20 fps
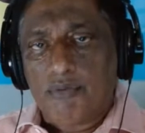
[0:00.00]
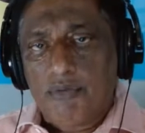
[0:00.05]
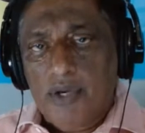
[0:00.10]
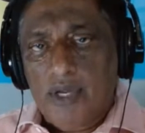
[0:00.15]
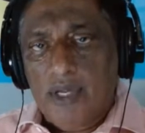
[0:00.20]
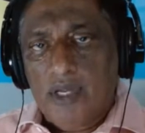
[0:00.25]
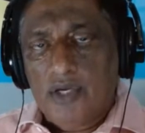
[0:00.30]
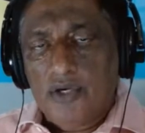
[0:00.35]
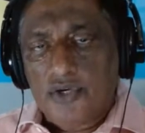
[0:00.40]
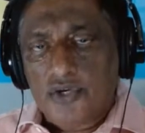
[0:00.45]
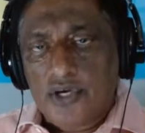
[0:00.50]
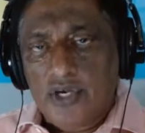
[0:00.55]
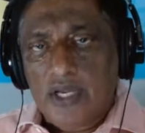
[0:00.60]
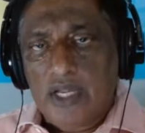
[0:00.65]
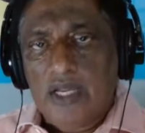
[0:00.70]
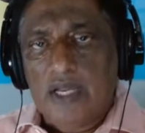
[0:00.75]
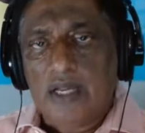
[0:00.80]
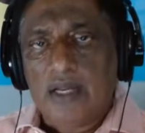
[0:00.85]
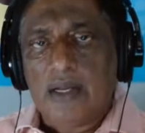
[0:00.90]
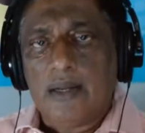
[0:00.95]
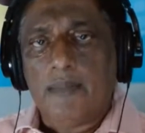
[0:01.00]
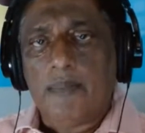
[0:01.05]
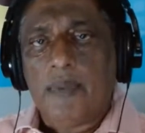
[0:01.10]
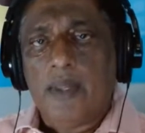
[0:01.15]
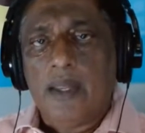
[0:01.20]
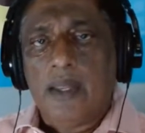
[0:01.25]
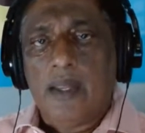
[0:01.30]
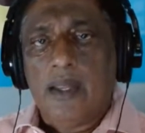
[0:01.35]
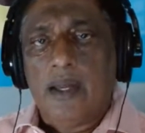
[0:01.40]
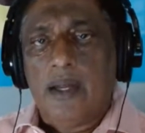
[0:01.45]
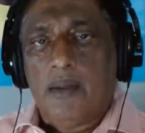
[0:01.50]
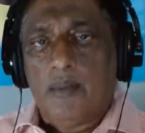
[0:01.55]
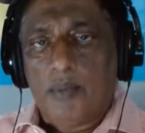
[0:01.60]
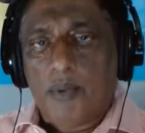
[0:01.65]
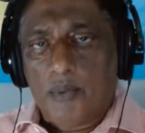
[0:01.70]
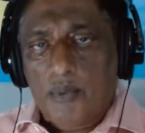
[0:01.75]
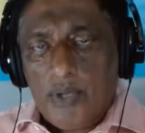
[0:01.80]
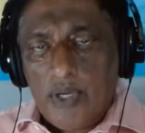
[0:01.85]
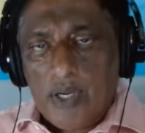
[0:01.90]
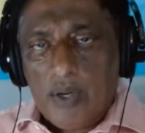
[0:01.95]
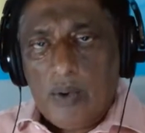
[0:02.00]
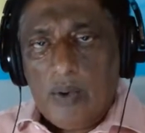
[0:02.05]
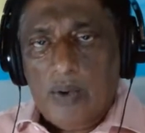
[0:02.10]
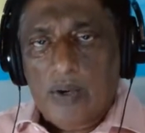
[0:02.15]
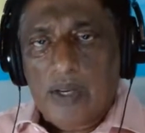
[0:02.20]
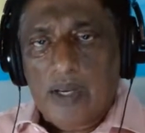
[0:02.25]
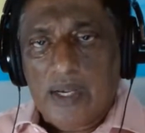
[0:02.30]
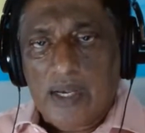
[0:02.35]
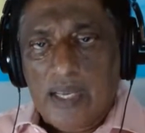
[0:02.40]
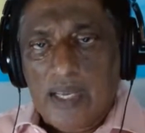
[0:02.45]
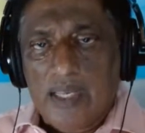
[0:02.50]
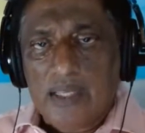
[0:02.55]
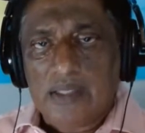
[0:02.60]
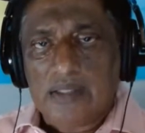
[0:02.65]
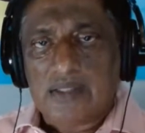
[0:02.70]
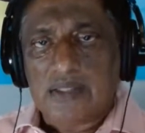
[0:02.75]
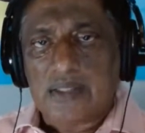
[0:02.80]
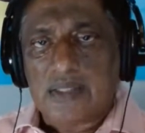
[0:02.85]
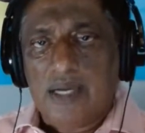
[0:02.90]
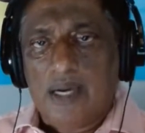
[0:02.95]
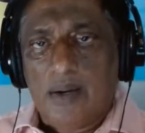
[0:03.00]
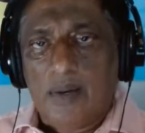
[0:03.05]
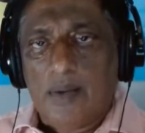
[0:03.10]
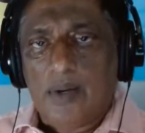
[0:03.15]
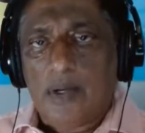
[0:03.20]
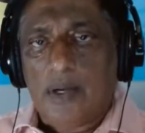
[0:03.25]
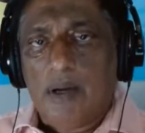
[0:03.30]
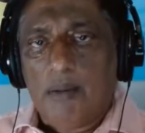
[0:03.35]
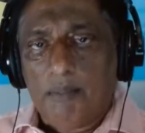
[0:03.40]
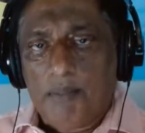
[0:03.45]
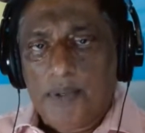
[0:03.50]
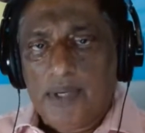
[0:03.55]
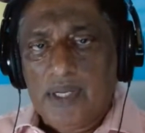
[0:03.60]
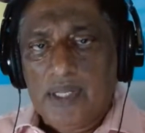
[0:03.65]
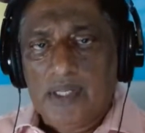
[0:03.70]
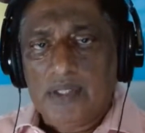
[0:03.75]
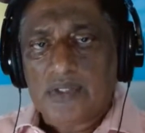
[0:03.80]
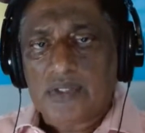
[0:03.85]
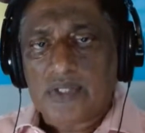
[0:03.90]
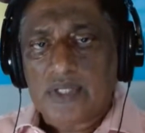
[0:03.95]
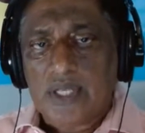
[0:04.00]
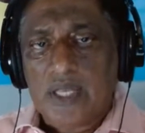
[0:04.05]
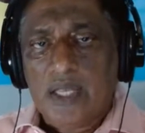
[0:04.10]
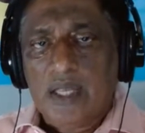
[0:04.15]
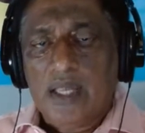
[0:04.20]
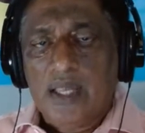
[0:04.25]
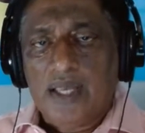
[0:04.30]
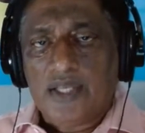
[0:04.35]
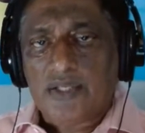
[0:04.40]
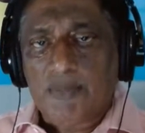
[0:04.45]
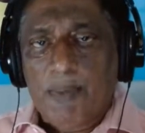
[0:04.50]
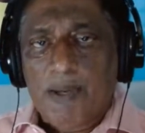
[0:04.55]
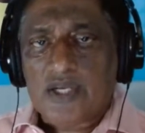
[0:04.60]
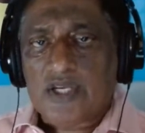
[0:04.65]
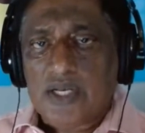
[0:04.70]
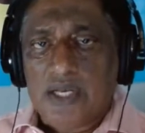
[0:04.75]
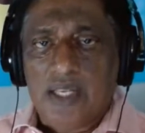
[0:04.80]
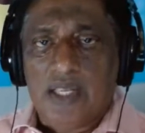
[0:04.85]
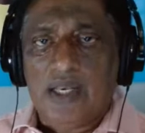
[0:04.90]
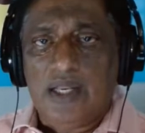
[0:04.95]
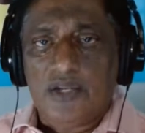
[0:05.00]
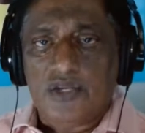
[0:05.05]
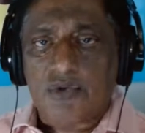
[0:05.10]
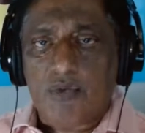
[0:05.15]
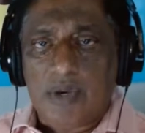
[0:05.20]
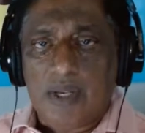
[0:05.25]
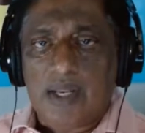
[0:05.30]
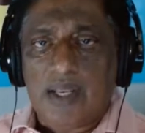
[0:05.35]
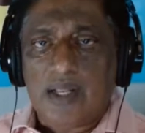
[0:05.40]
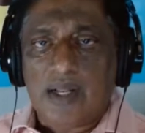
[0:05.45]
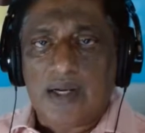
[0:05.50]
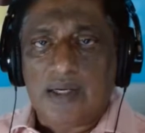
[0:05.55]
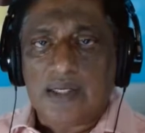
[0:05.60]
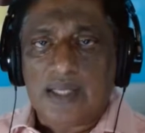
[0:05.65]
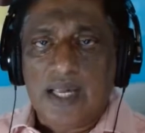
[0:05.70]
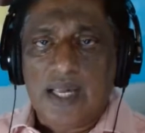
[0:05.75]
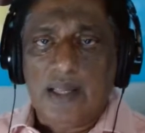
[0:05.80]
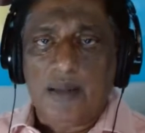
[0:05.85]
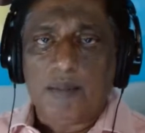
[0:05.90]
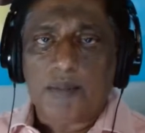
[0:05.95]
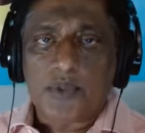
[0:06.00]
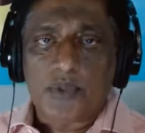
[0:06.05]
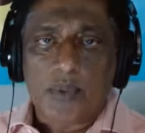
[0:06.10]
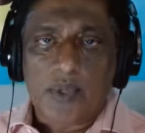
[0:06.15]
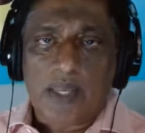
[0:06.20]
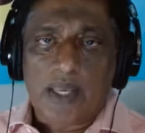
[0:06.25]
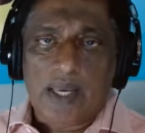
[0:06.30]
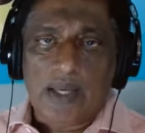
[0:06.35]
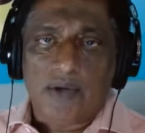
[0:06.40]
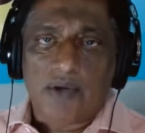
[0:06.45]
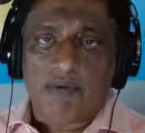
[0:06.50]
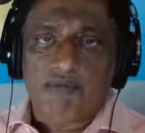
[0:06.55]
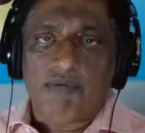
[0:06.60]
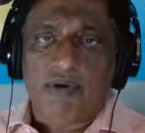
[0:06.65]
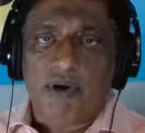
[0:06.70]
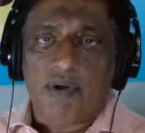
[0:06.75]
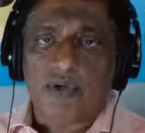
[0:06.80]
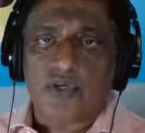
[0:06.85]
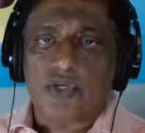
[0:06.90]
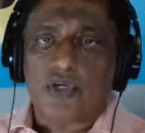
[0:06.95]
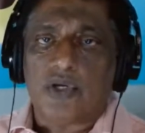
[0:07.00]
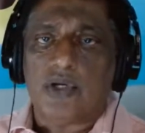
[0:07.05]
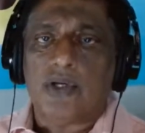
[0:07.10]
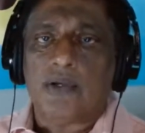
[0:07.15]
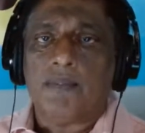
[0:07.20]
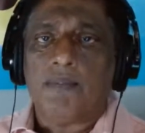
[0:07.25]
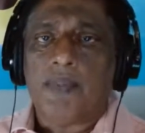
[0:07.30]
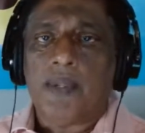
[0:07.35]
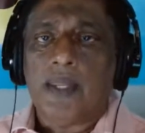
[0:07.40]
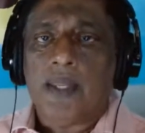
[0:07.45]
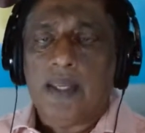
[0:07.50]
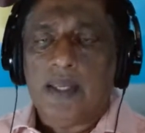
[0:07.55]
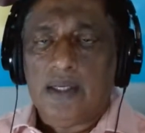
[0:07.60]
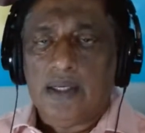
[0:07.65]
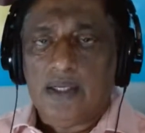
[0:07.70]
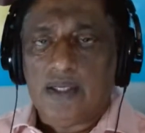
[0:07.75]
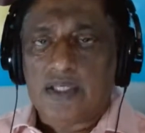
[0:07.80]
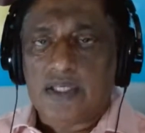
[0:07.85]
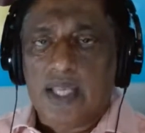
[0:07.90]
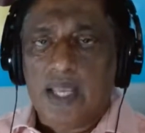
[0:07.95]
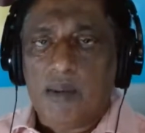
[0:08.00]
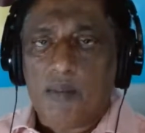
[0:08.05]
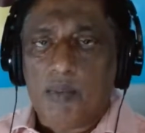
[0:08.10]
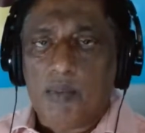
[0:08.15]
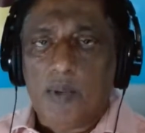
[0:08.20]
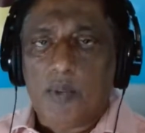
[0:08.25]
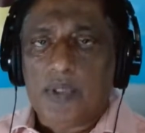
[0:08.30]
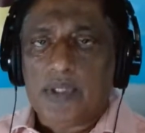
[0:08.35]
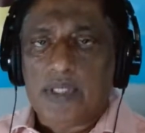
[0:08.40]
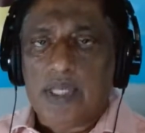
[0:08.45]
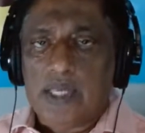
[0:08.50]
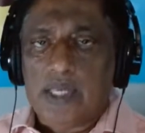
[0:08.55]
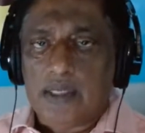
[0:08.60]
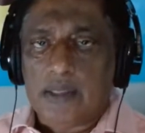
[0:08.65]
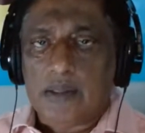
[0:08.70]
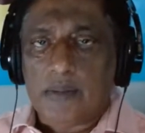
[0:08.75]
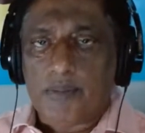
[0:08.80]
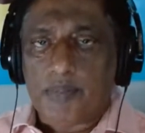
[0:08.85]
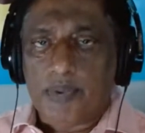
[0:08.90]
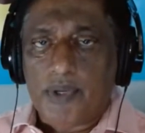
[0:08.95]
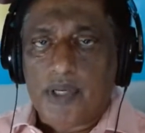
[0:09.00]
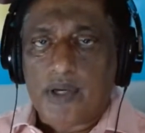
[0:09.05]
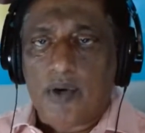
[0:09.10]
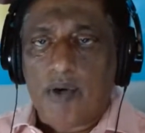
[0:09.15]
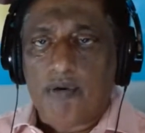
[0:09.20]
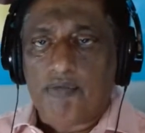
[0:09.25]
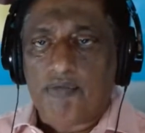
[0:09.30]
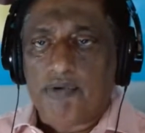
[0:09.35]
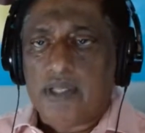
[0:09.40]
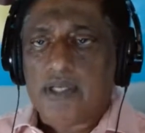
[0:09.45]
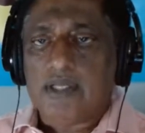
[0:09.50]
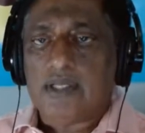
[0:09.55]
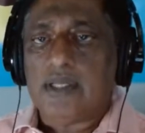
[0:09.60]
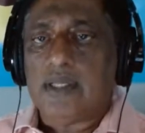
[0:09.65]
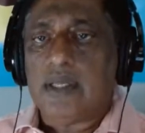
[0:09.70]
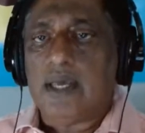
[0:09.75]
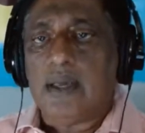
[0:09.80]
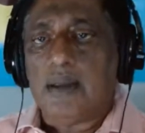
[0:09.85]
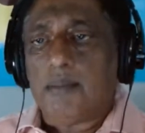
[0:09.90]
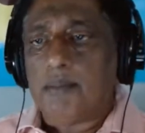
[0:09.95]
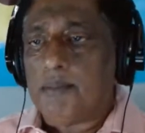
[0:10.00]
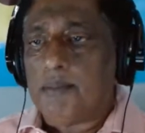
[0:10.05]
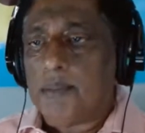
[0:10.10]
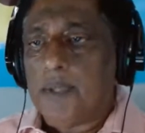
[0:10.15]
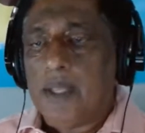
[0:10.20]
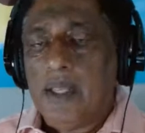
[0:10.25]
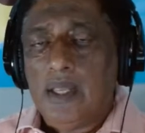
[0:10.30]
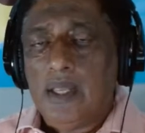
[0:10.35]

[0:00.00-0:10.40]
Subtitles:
re-engineer, reorganize our companies, especially in these critical times. Mm-hmm. We cannot function the same way we did pre-COVID.